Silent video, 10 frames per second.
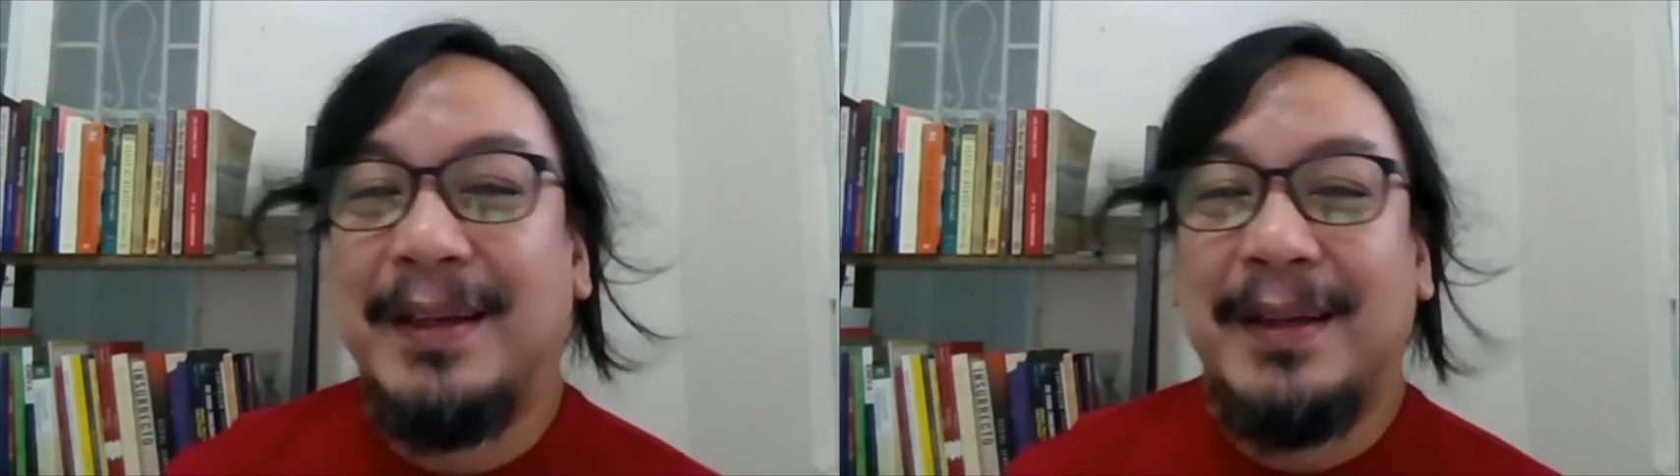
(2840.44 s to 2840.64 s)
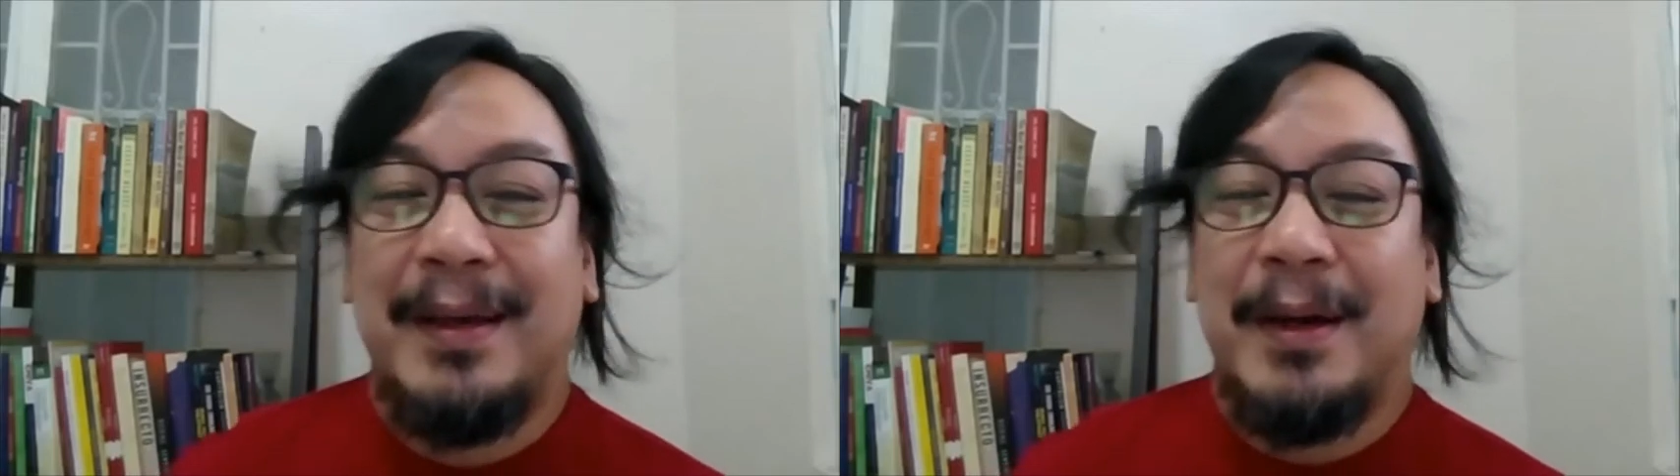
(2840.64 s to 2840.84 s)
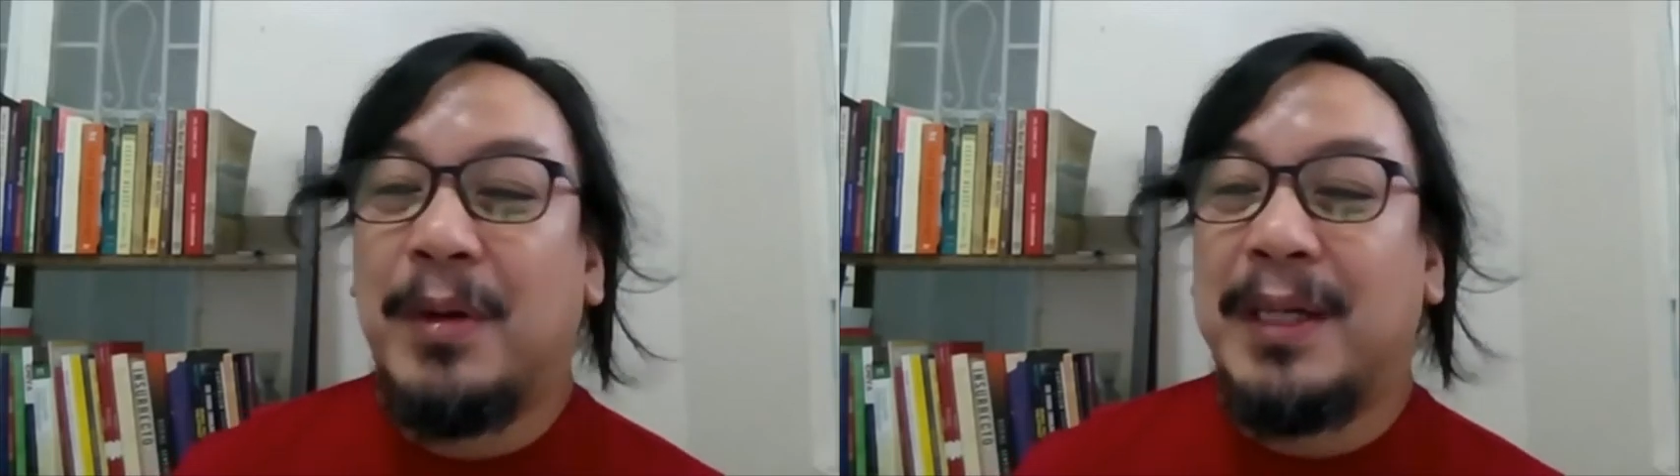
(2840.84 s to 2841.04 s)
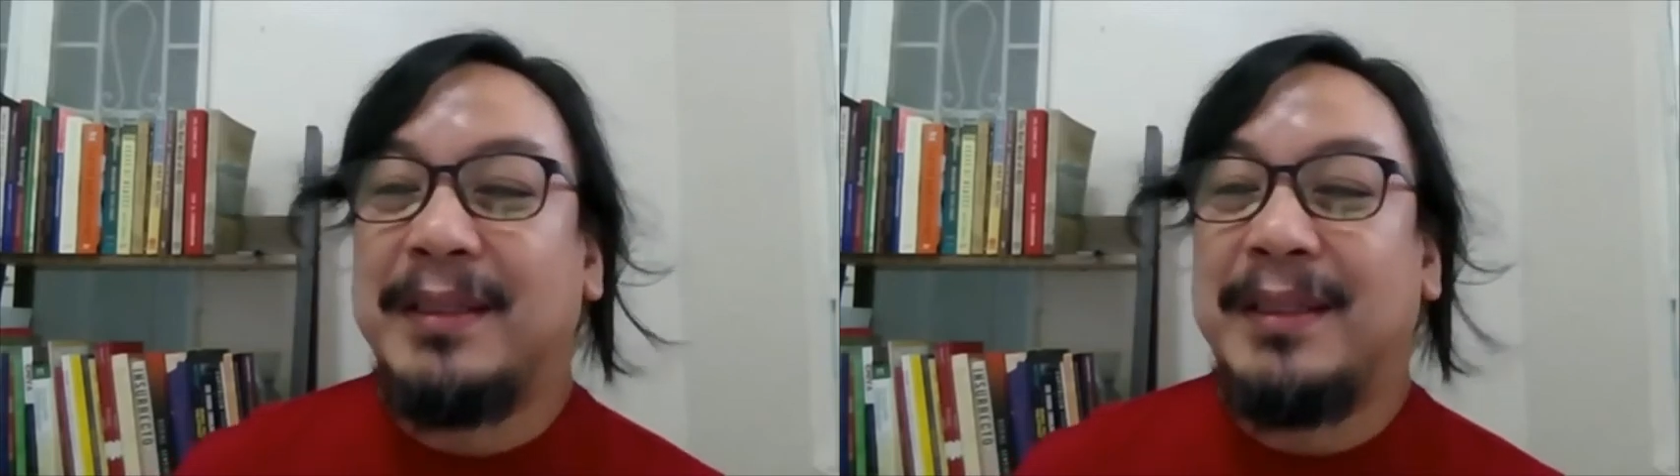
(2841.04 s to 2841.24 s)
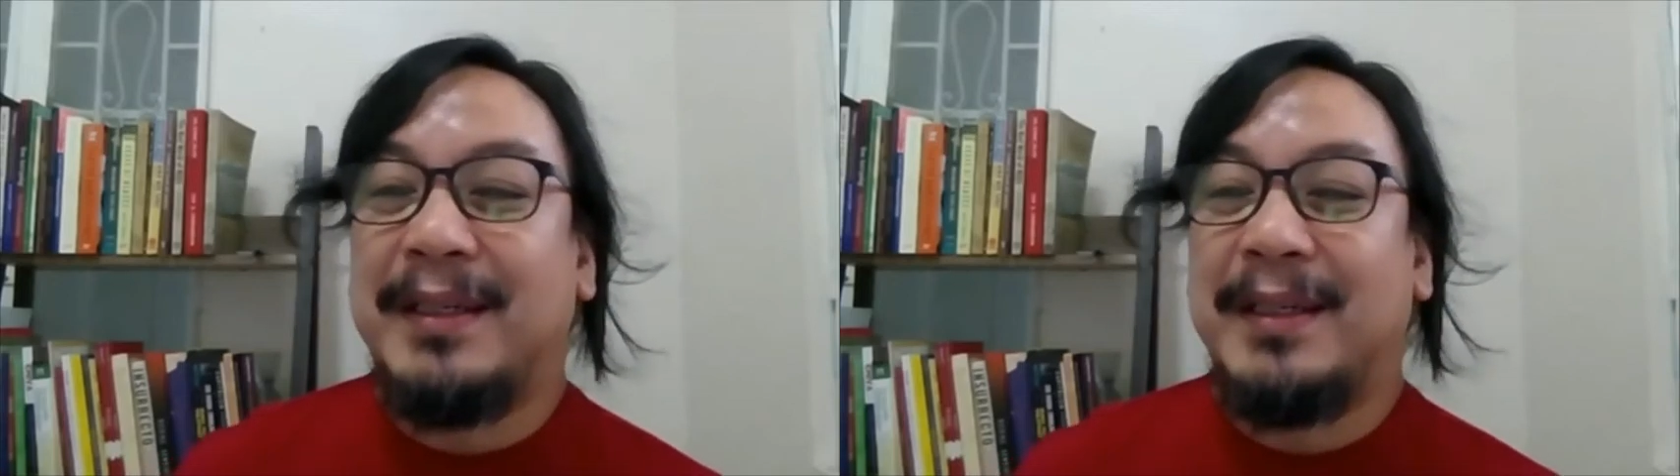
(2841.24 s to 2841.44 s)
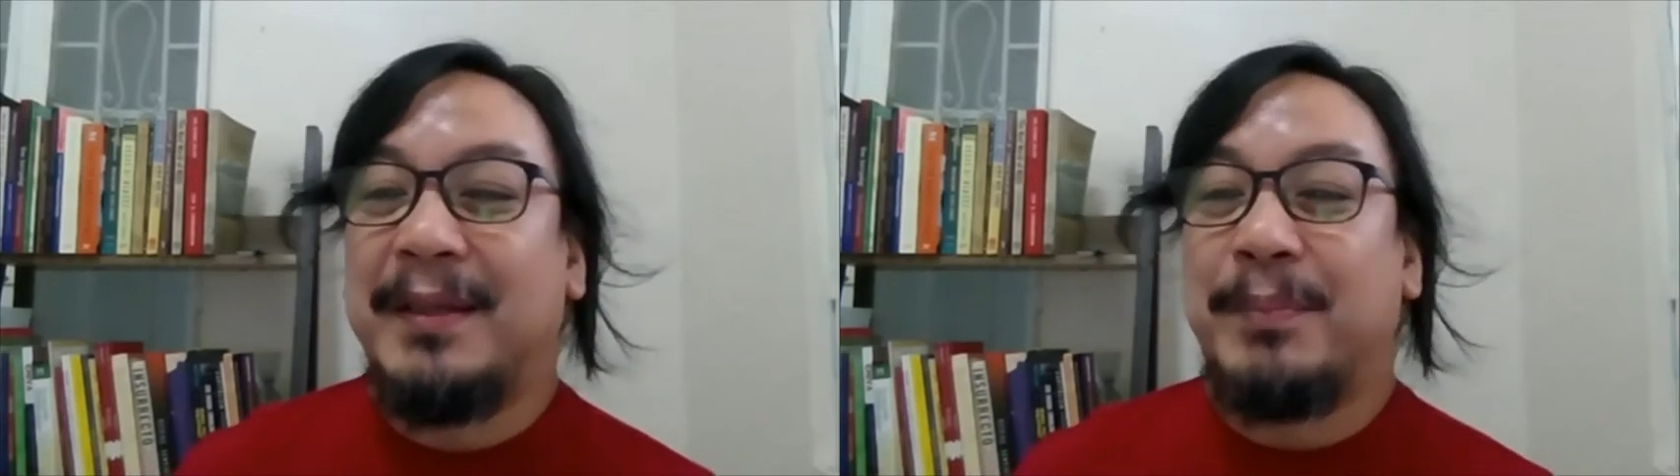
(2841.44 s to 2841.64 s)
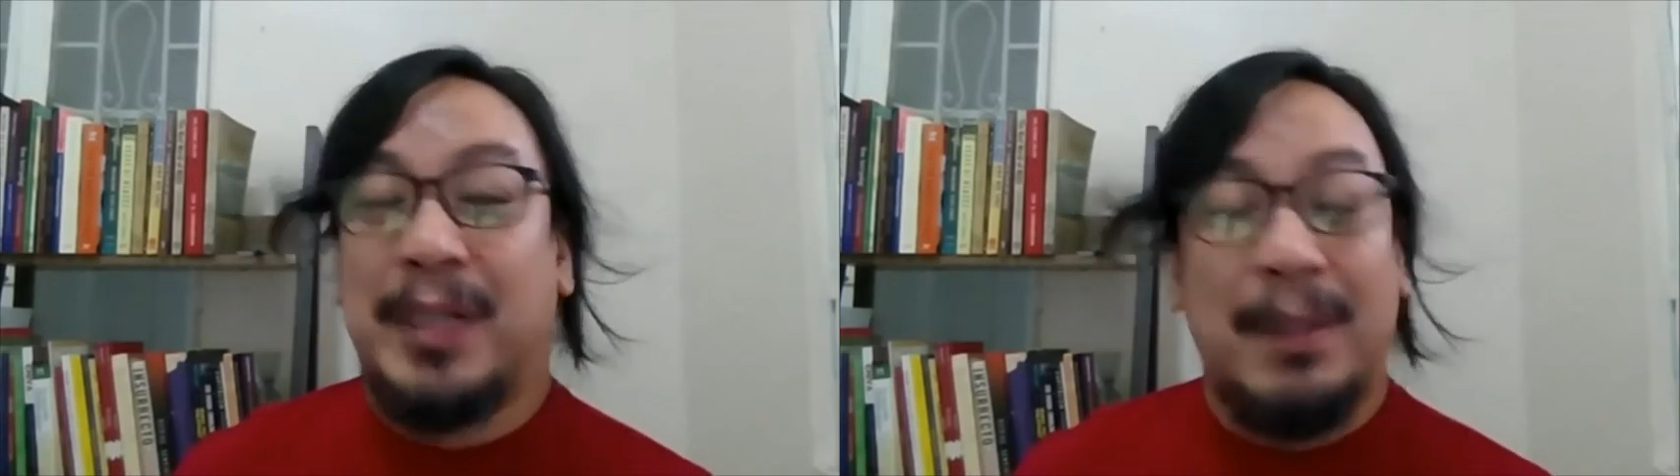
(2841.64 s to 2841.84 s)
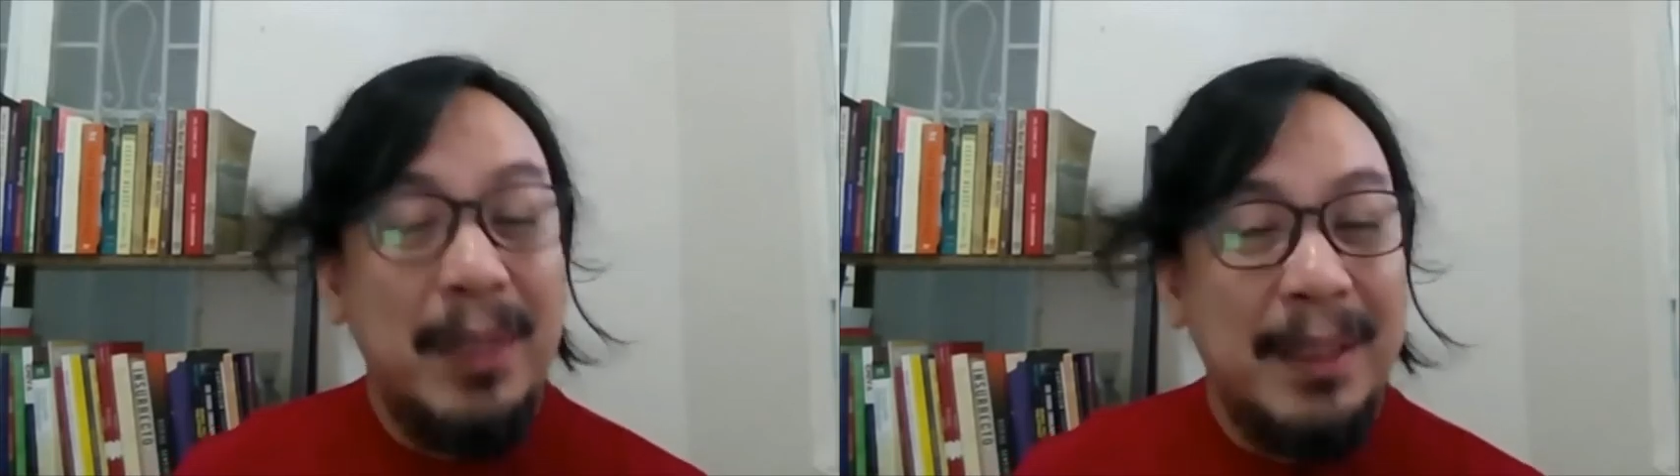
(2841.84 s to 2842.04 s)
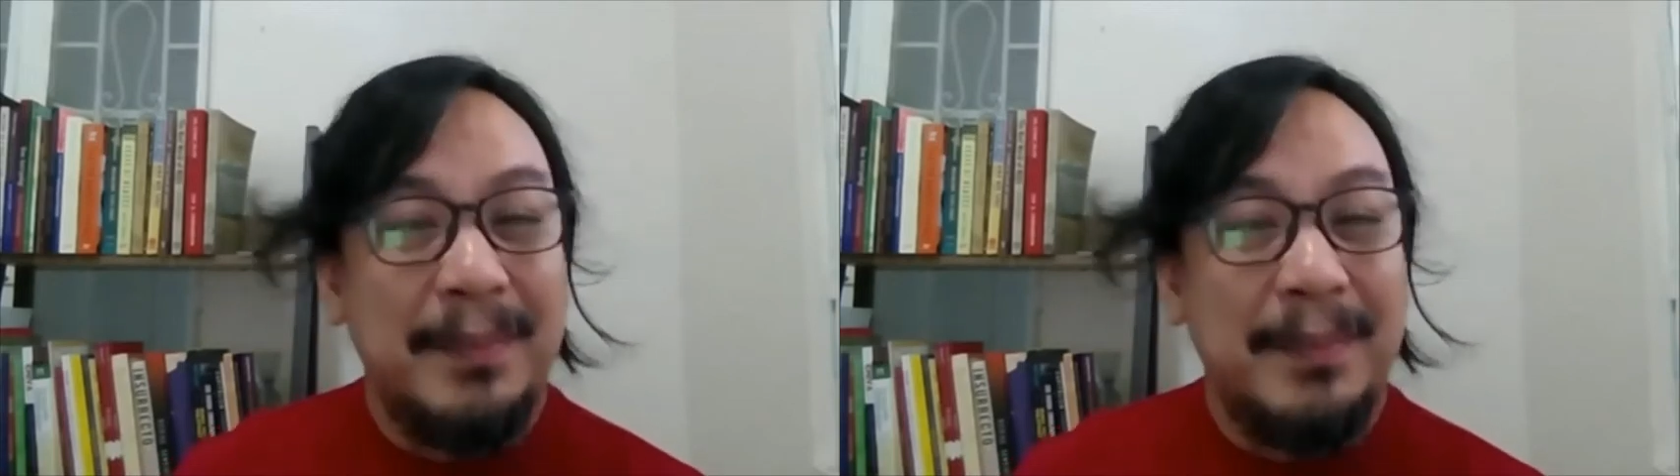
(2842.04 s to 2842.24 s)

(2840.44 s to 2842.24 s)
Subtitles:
problem